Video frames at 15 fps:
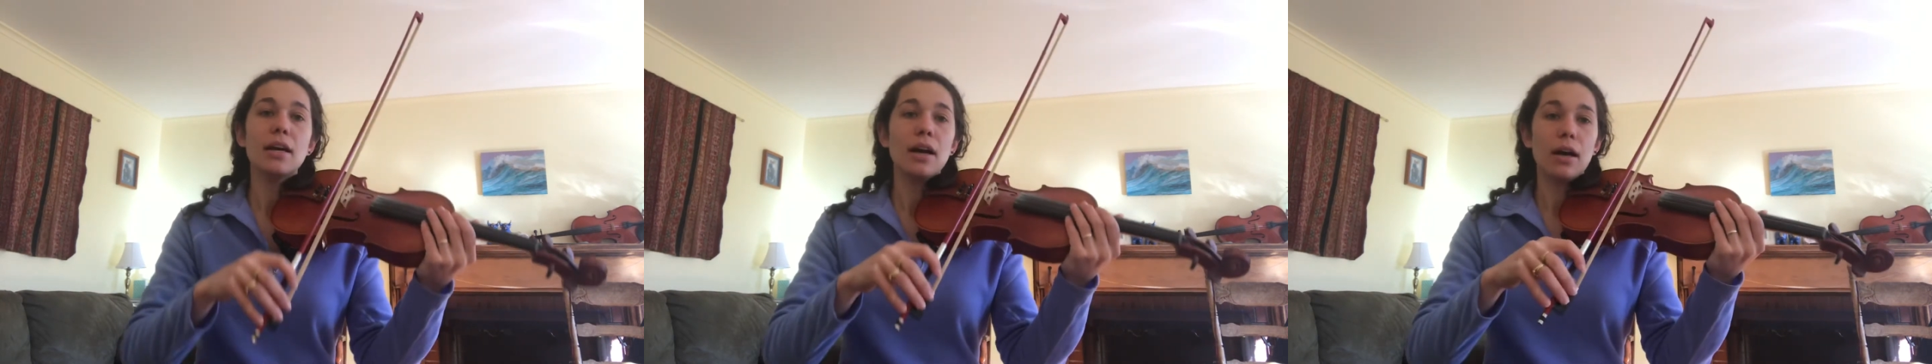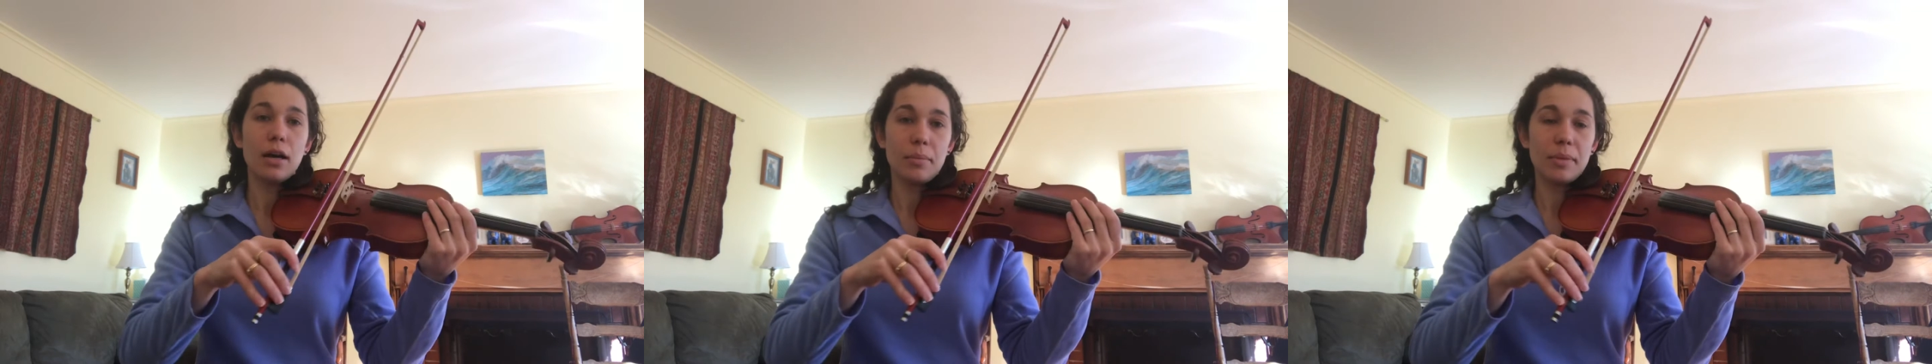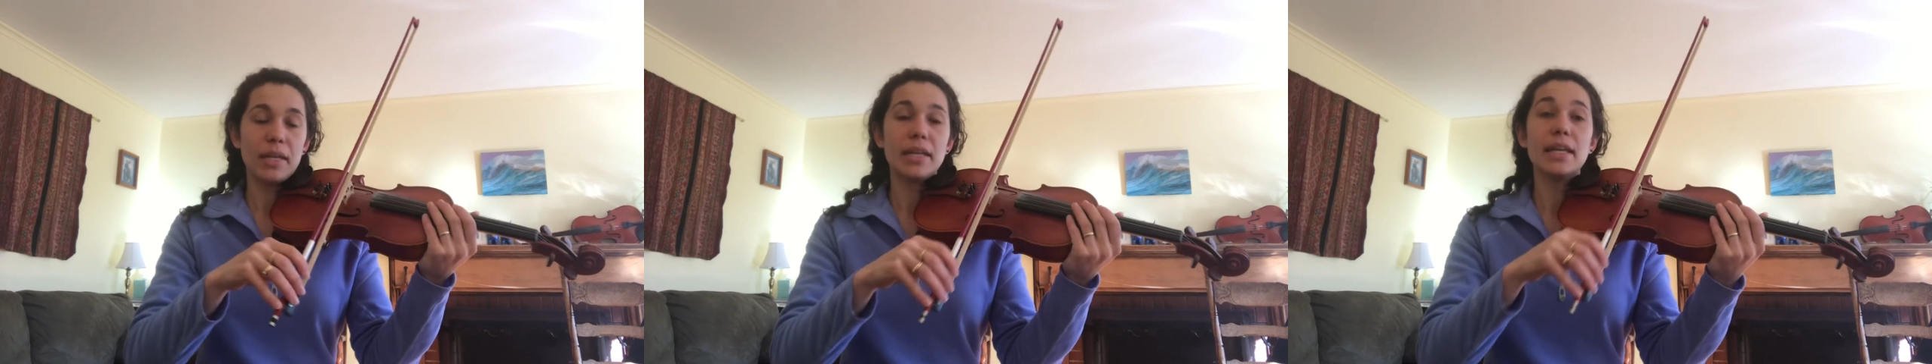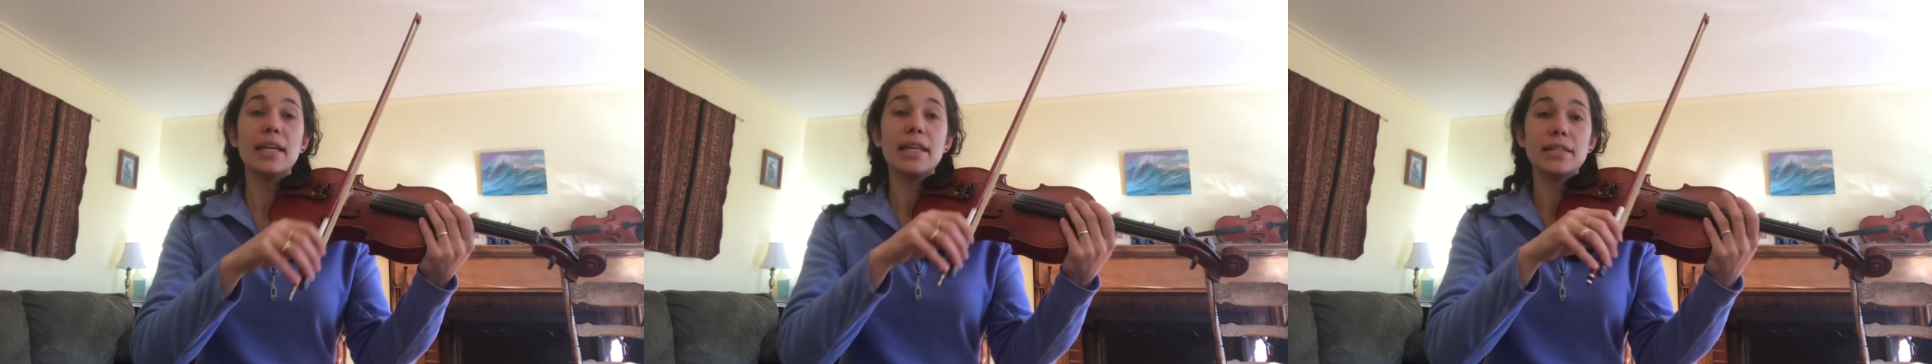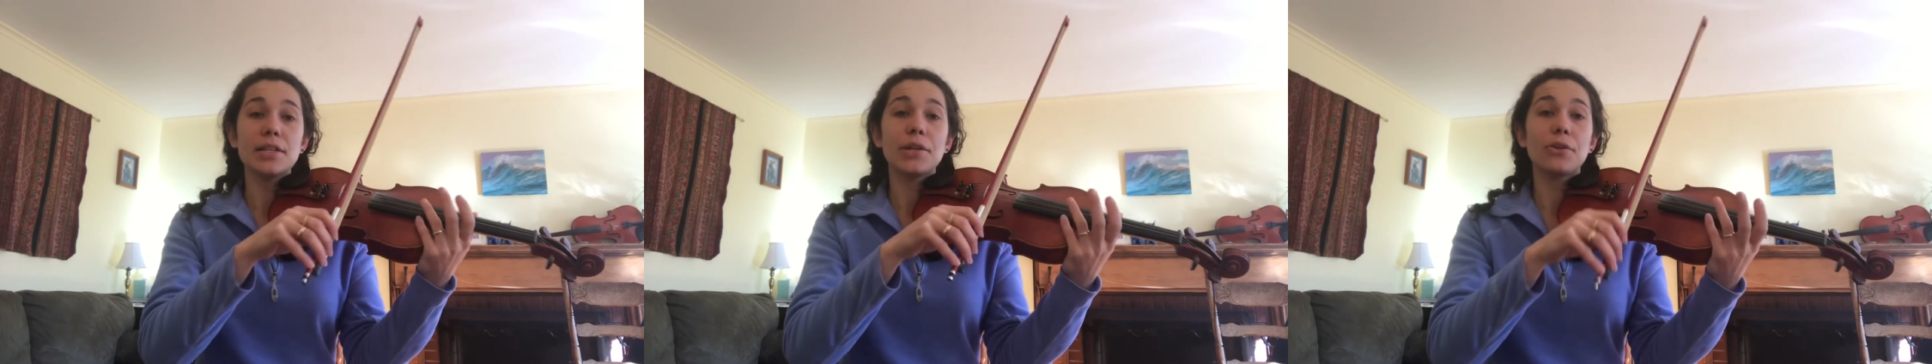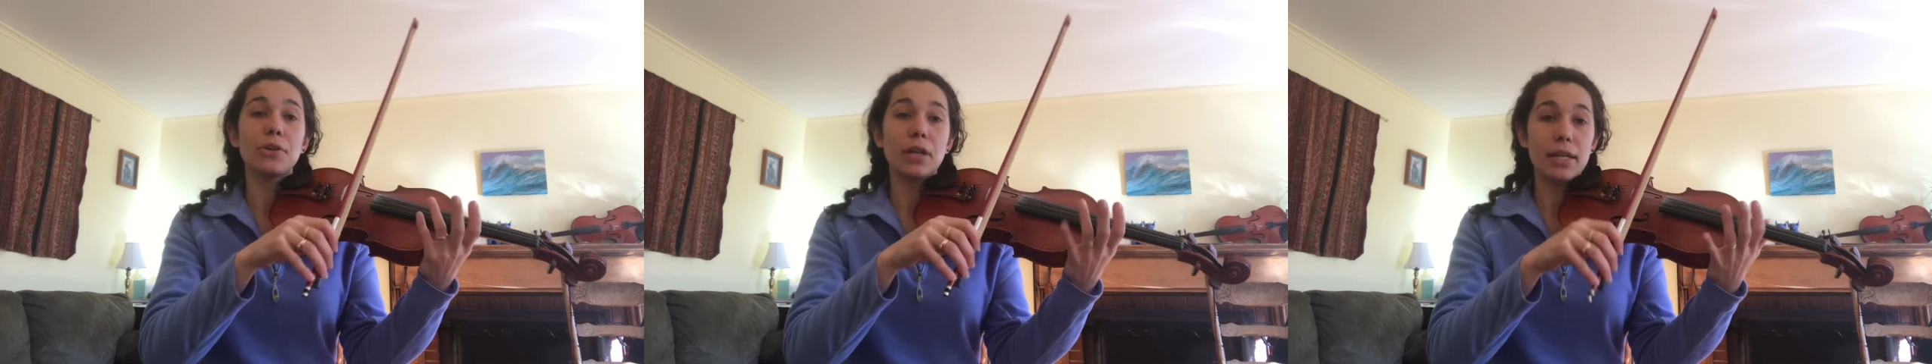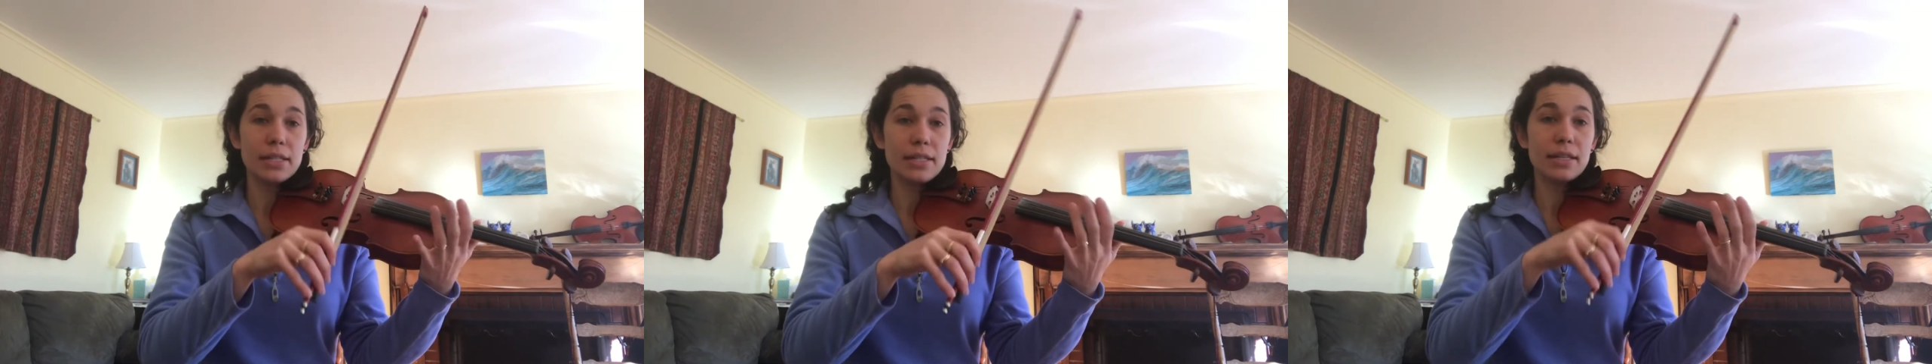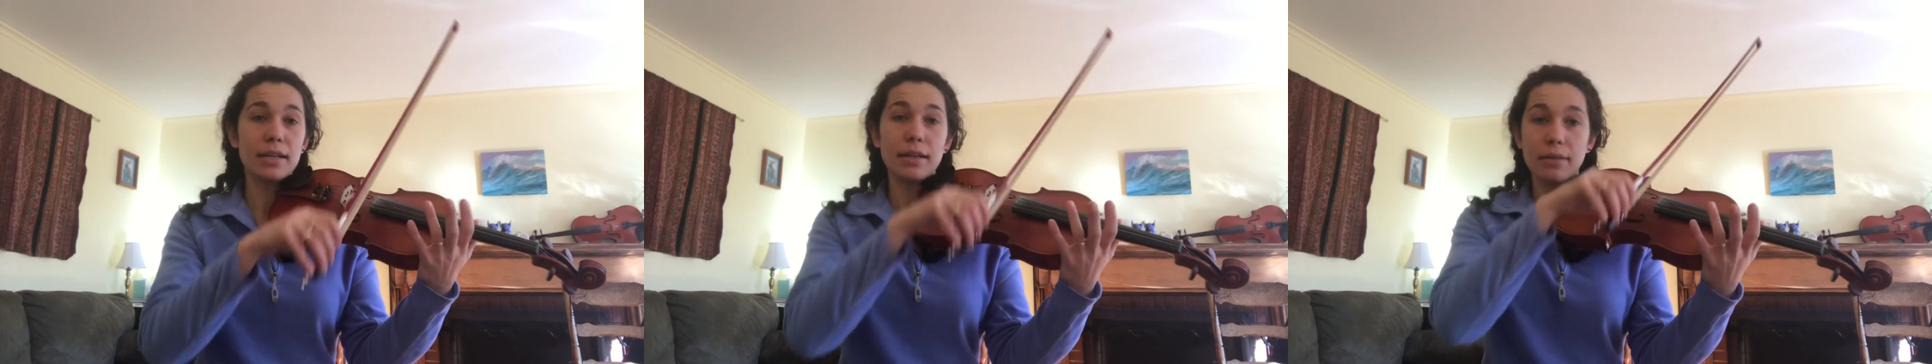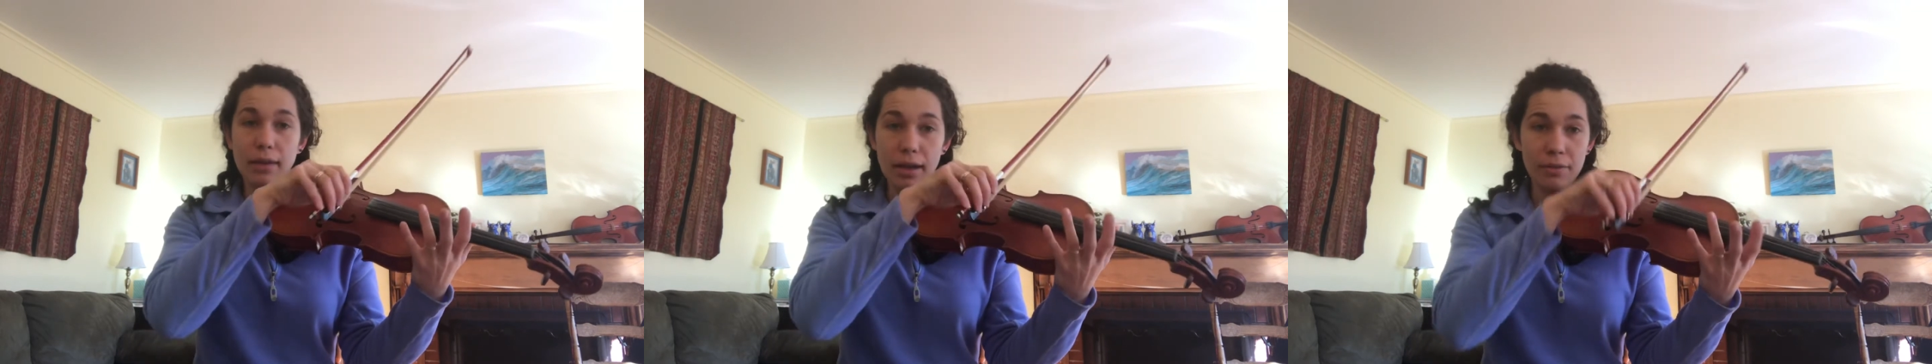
And it is a good idea